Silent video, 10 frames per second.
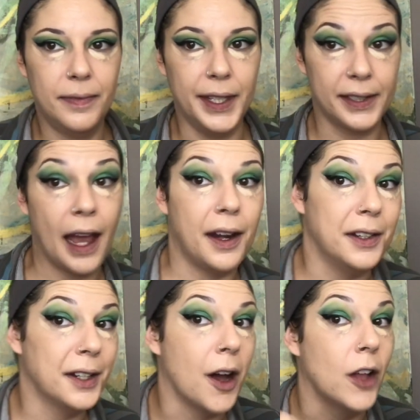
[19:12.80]

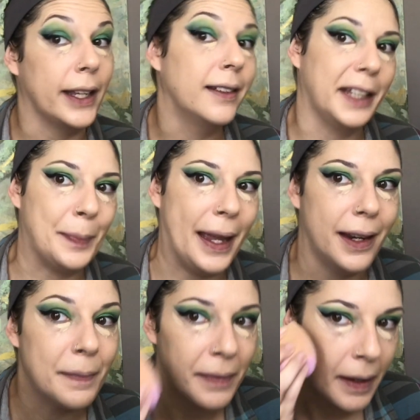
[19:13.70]
Decided to call it clickbait.
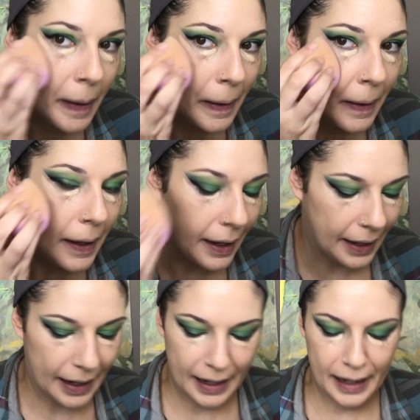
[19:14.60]

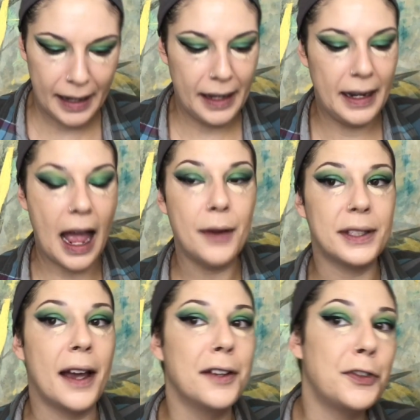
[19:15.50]
And I was
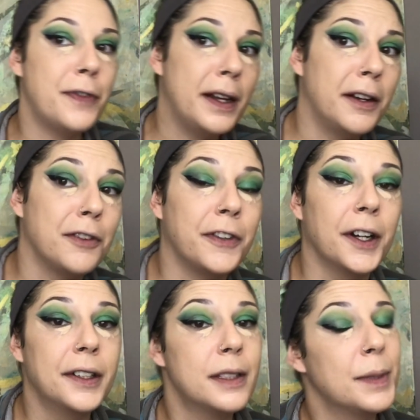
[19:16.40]
kind of offended at
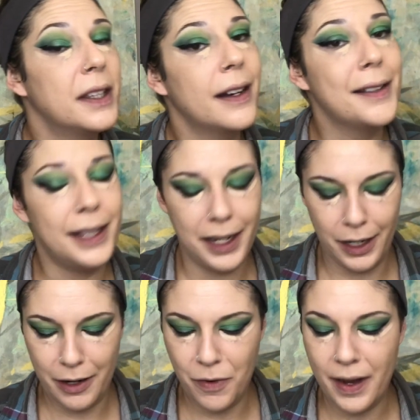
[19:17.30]
first, but then I was like,
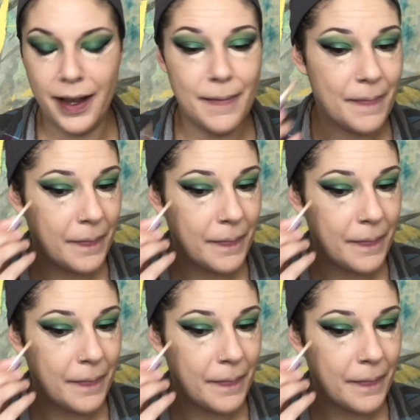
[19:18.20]
you know what?